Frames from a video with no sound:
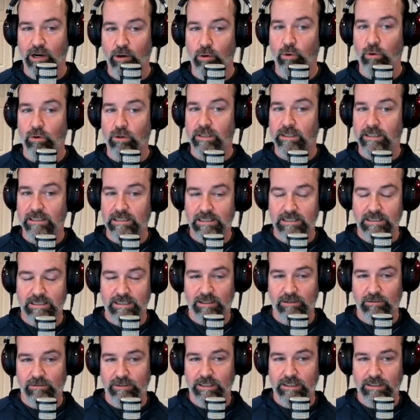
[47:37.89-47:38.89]
or
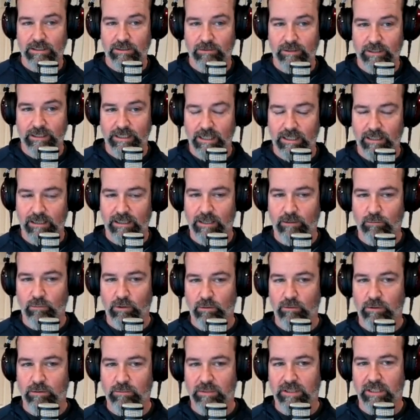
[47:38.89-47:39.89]
considering doing it like what
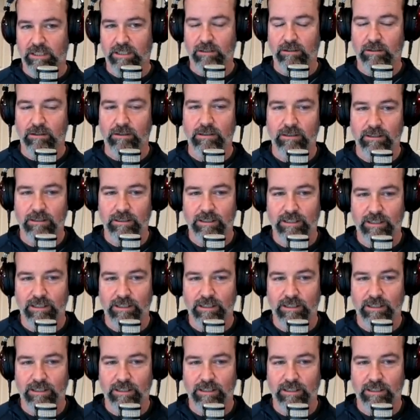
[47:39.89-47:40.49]
would be your